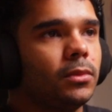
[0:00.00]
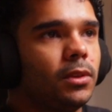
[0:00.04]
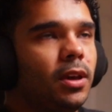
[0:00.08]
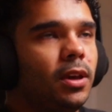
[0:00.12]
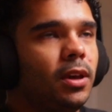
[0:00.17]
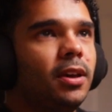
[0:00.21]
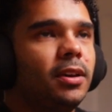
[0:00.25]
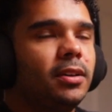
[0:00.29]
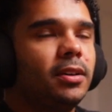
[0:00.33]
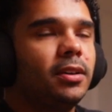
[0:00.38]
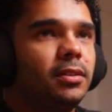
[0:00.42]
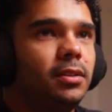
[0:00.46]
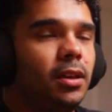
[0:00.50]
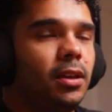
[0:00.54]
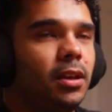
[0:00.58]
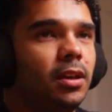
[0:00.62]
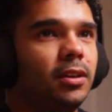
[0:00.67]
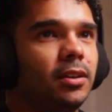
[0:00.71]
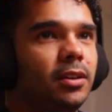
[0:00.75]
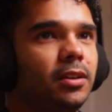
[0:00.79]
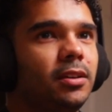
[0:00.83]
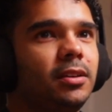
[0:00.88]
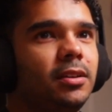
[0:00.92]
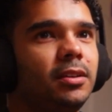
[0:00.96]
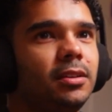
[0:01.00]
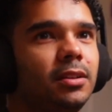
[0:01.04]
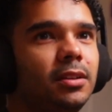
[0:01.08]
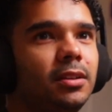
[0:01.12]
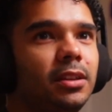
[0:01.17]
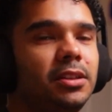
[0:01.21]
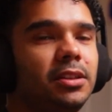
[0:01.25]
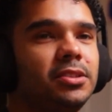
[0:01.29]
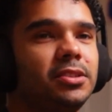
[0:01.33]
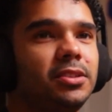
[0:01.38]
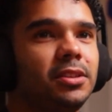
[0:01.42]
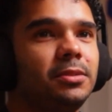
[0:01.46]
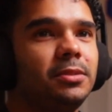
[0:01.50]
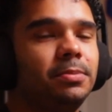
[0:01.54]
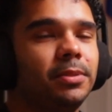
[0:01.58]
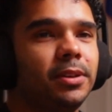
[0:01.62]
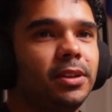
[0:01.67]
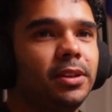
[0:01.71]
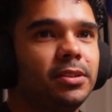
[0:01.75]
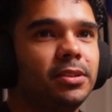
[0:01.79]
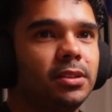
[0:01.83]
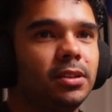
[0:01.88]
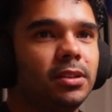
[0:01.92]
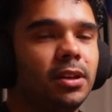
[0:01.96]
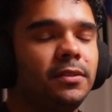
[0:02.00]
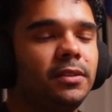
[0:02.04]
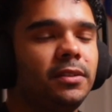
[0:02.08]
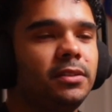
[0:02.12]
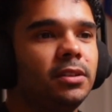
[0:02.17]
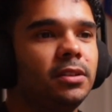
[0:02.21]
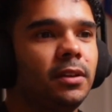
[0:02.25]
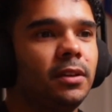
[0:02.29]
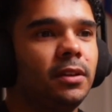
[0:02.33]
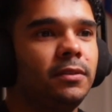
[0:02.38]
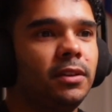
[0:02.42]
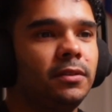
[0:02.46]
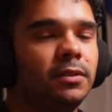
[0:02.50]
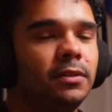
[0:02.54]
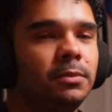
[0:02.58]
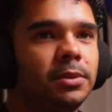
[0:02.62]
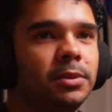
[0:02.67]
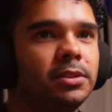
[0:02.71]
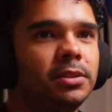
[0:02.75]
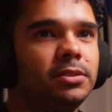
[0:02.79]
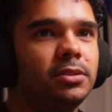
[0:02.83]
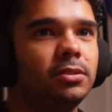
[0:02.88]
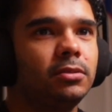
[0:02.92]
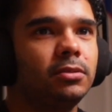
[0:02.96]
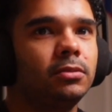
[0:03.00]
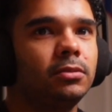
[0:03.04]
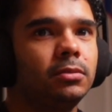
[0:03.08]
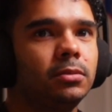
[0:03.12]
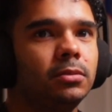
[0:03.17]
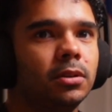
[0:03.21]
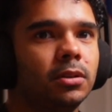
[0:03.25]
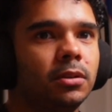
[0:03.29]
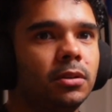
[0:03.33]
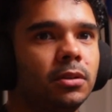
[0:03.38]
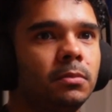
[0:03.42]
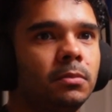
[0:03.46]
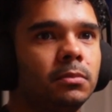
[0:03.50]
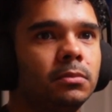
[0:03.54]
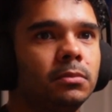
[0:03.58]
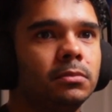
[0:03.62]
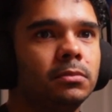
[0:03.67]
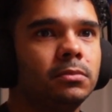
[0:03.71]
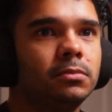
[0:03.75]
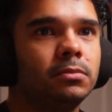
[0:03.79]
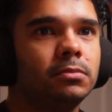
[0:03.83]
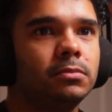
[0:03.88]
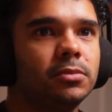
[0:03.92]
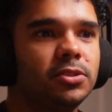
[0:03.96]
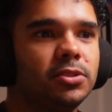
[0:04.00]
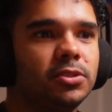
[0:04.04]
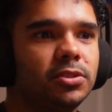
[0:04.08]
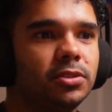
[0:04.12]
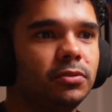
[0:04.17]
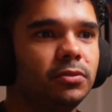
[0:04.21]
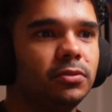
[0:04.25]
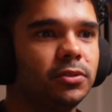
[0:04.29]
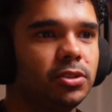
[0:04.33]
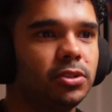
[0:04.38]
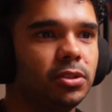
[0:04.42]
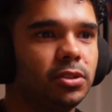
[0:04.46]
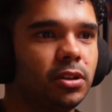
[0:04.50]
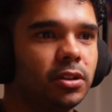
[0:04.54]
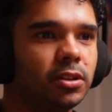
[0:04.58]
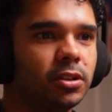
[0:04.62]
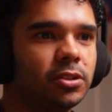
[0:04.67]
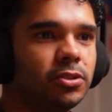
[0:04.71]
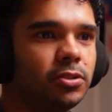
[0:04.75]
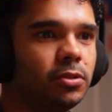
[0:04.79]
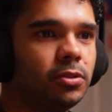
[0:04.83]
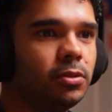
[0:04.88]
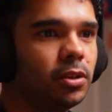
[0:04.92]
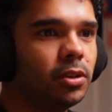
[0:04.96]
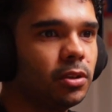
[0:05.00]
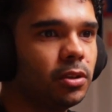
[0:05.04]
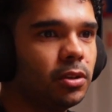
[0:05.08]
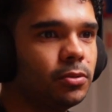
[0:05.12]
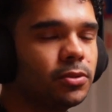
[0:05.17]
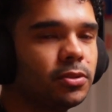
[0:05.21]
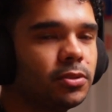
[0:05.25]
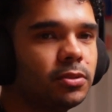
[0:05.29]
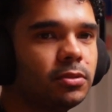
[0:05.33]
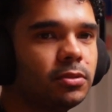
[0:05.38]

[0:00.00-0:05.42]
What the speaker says: Yeah, like you see place. Have you ever been to Silver Shark Studios in